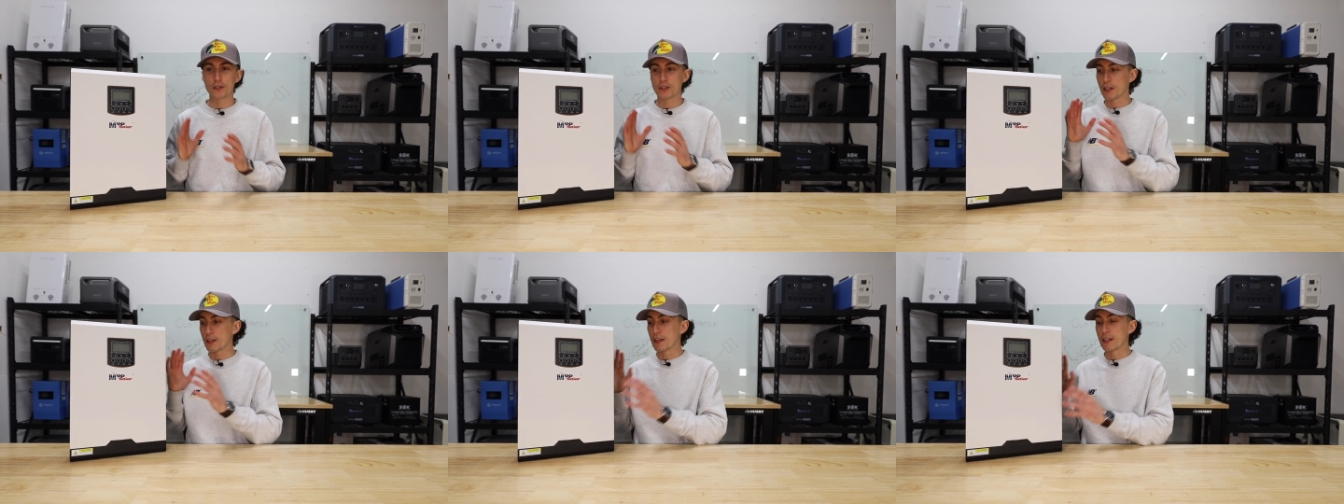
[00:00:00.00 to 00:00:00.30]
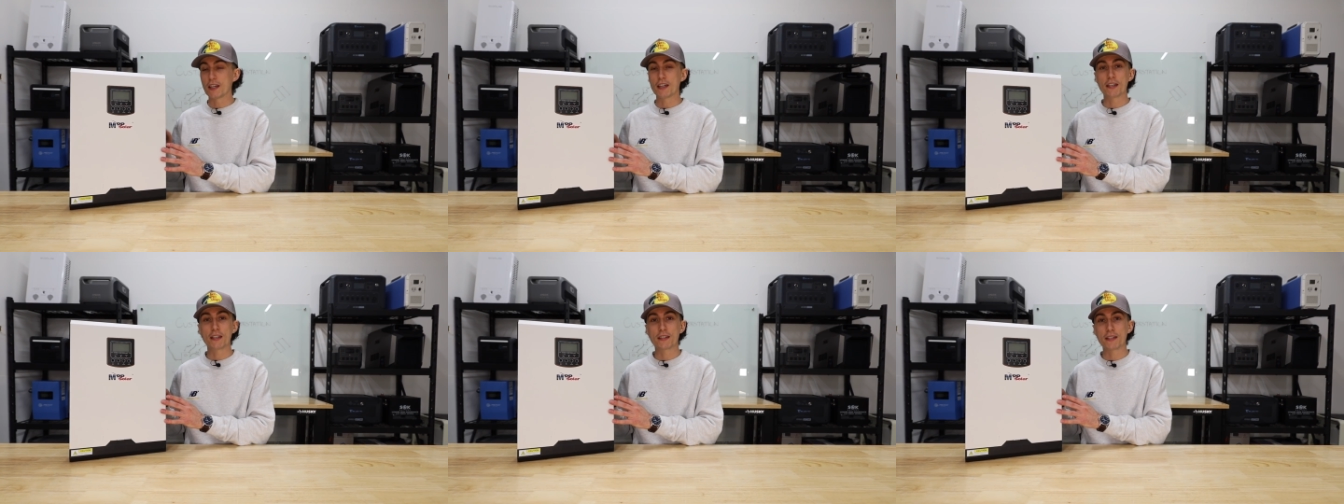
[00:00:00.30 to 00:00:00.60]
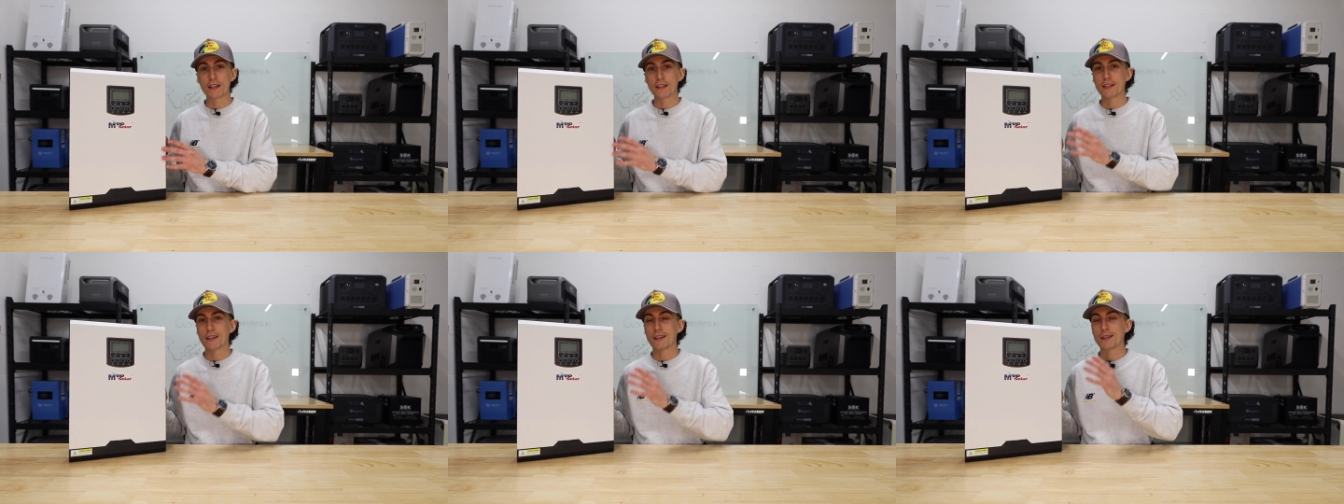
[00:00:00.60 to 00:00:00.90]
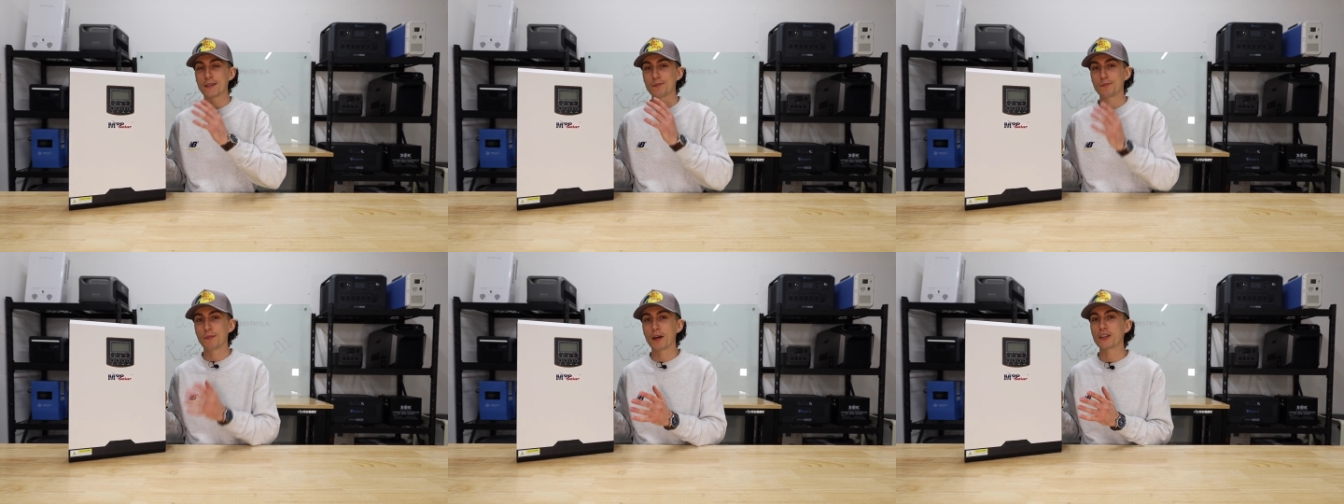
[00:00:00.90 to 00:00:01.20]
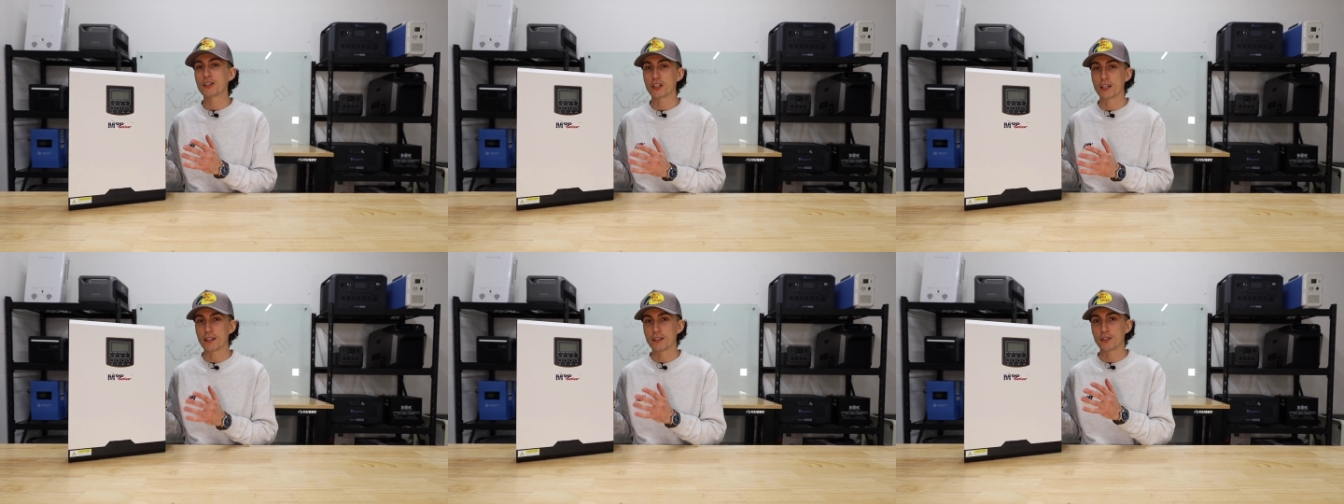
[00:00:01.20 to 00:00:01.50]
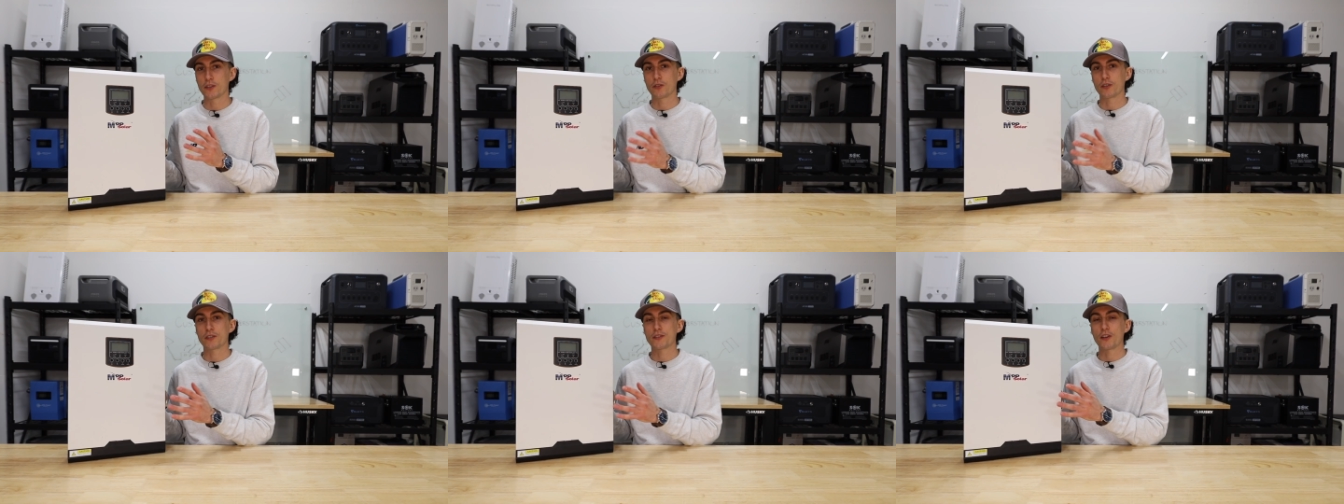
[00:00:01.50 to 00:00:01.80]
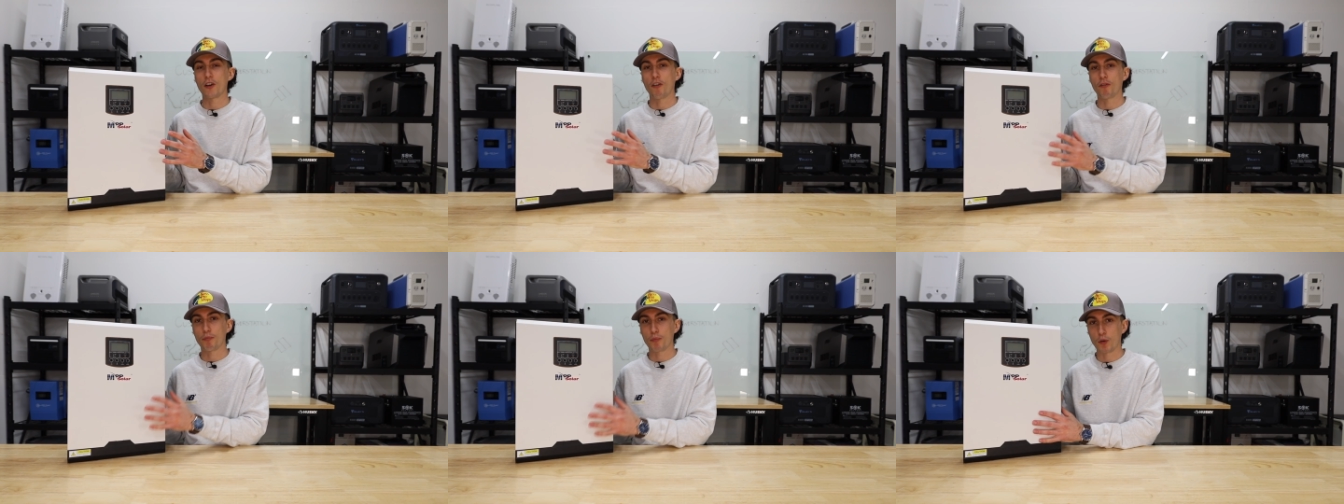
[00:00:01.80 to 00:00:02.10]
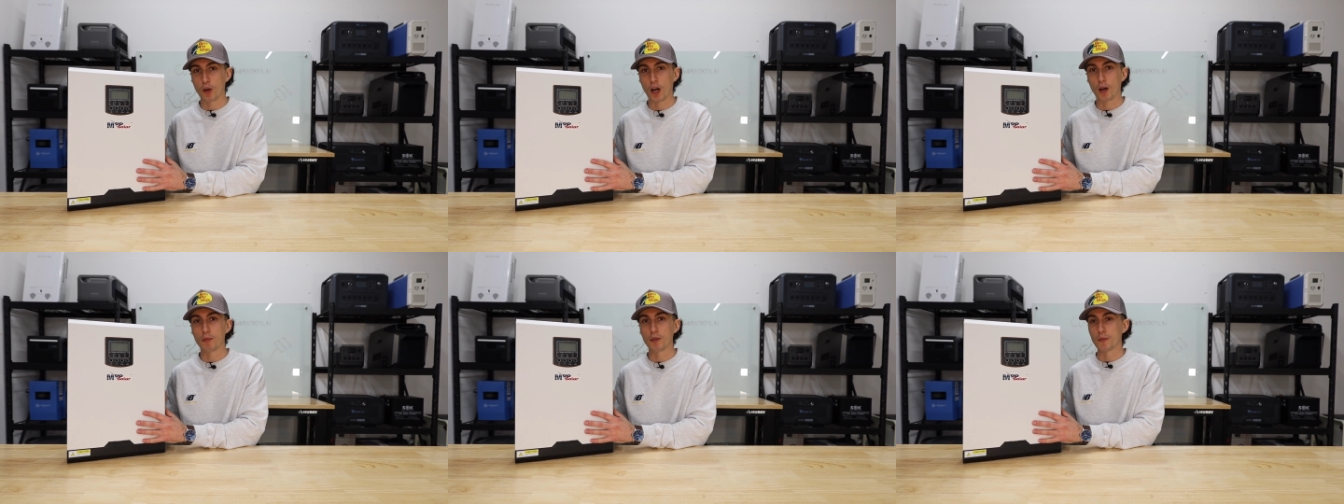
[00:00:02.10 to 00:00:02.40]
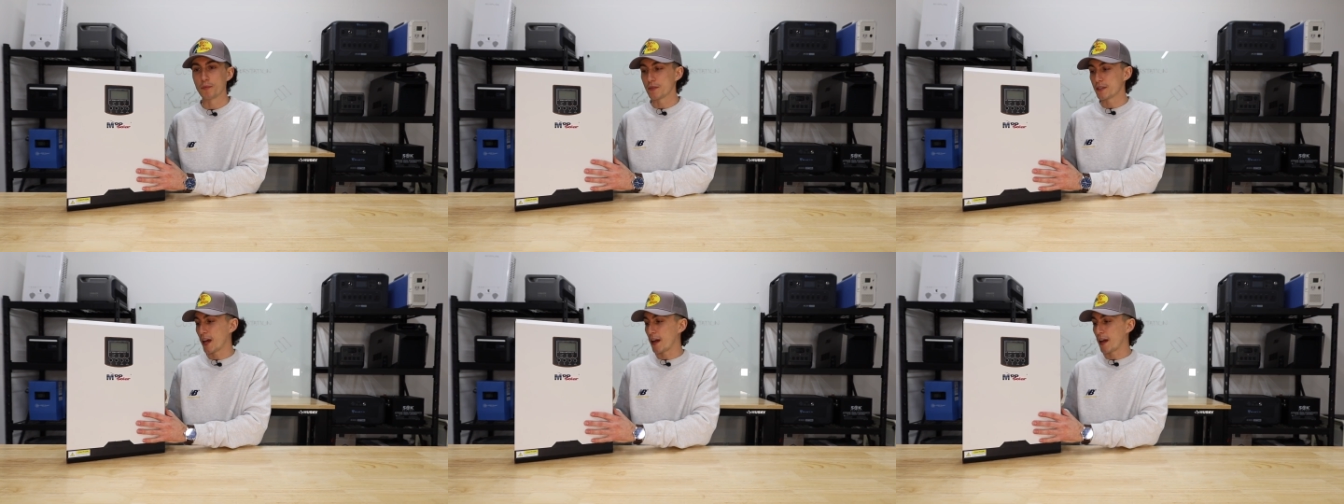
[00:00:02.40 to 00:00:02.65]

to these is that it's much easier to solve problems.